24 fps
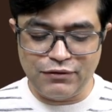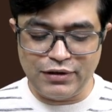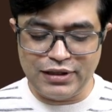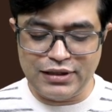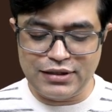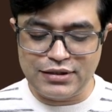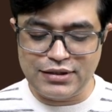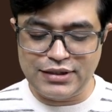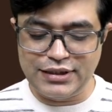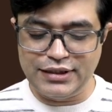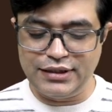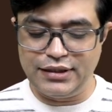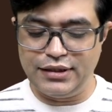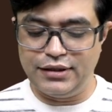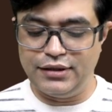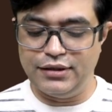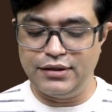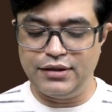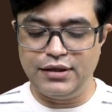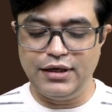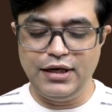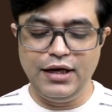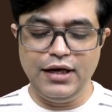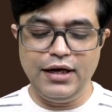we'll see
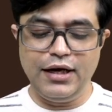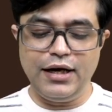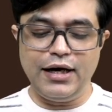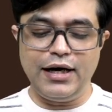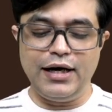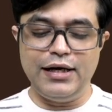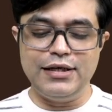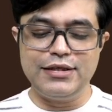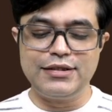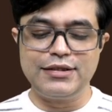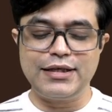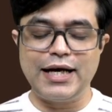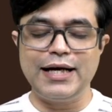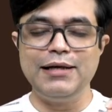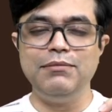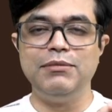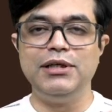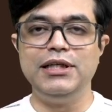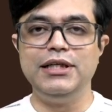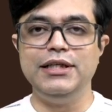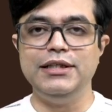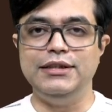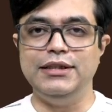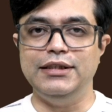here.
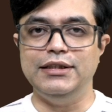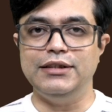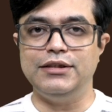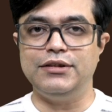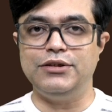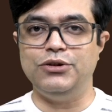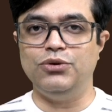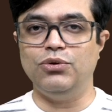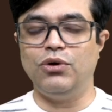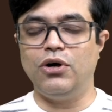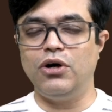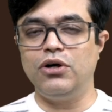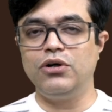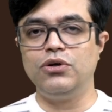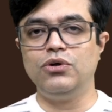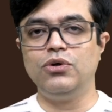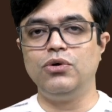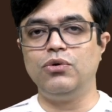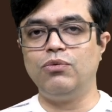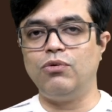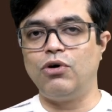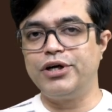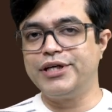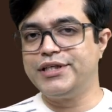Alzheimer disease. You all
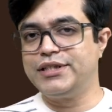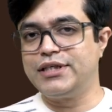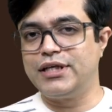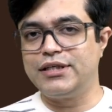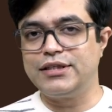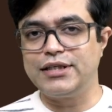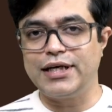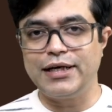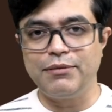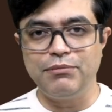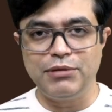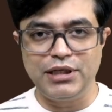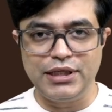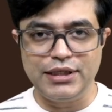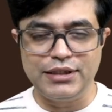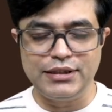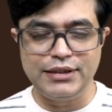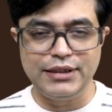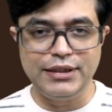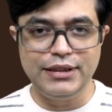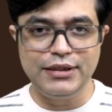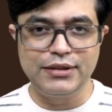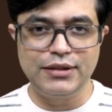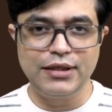know what is Alzheimer
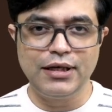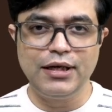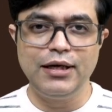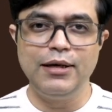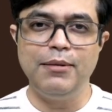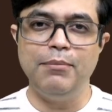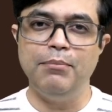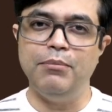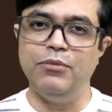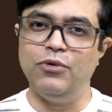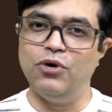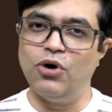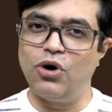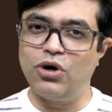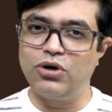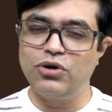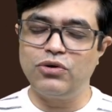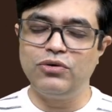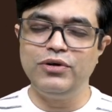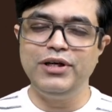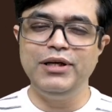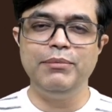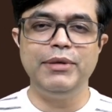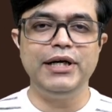disease. Not
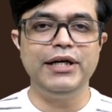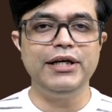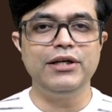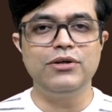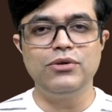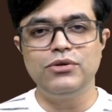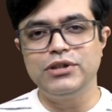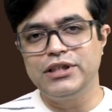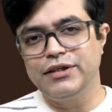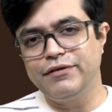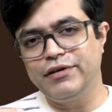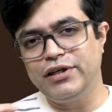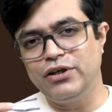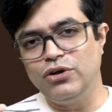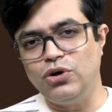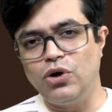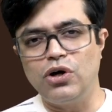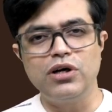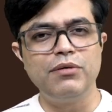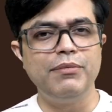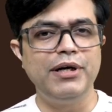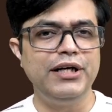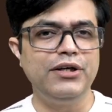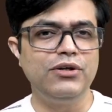only medicos, even
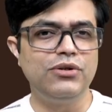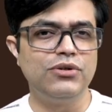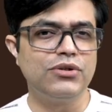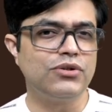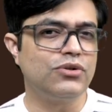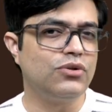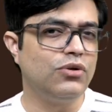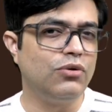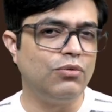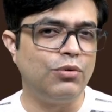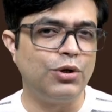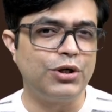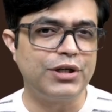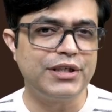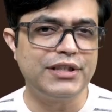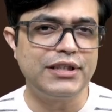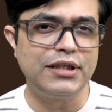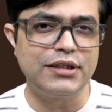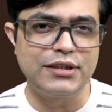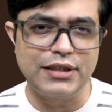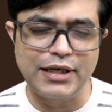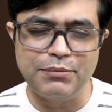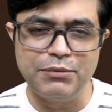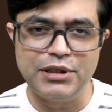non-medicos know what is
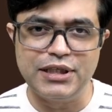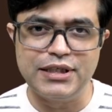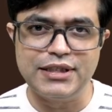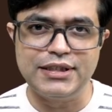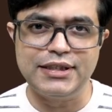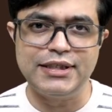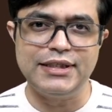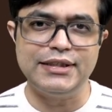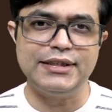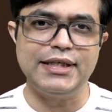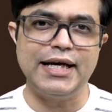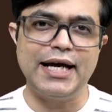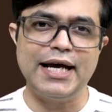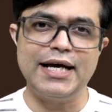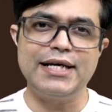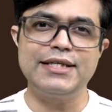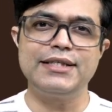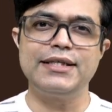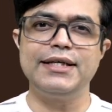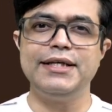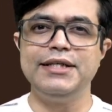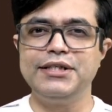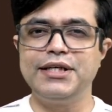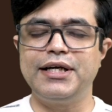Alzheimer disease.
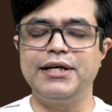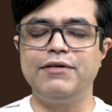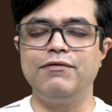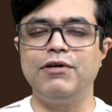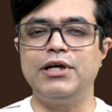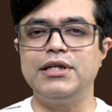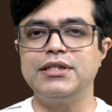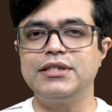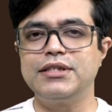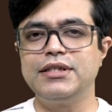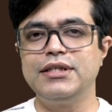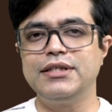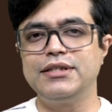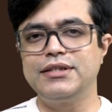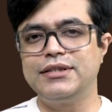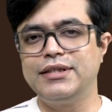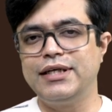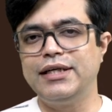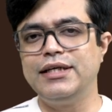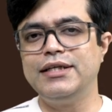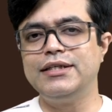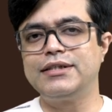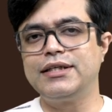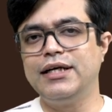As age advances,
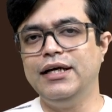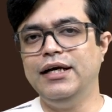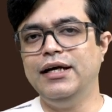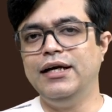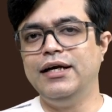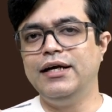there is